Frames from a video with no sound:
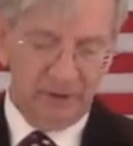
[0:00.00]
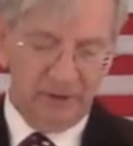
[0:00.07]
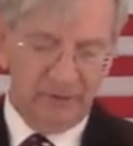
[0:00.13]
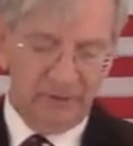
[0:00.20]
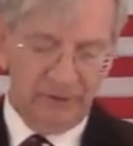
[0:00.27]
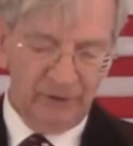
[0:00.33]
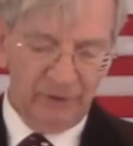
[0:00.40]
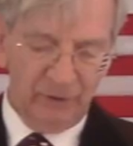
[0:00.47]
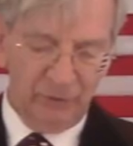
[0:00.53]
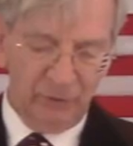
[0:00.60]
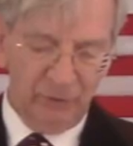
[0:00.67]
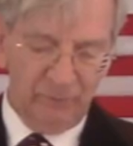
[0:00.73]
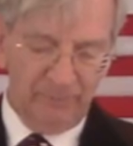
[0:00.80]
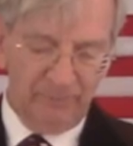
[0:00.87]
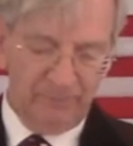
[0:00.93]
The
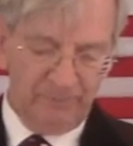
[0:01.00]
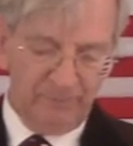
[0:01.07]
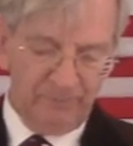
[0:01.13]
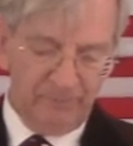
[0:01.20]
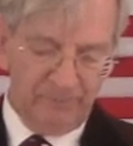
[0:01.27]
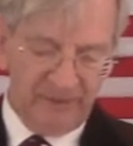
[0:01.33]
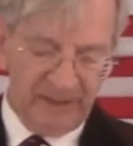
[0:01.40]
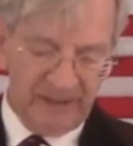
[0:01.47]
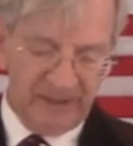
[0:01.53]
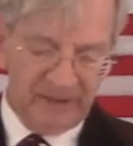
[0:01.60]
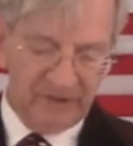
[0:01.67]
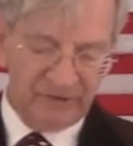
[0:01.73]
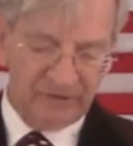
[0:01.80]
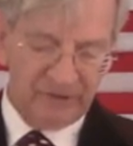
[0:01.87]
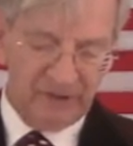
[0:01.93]
new
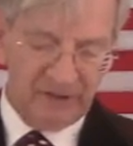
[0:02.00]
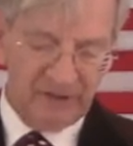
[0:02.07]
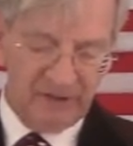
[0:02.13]
piece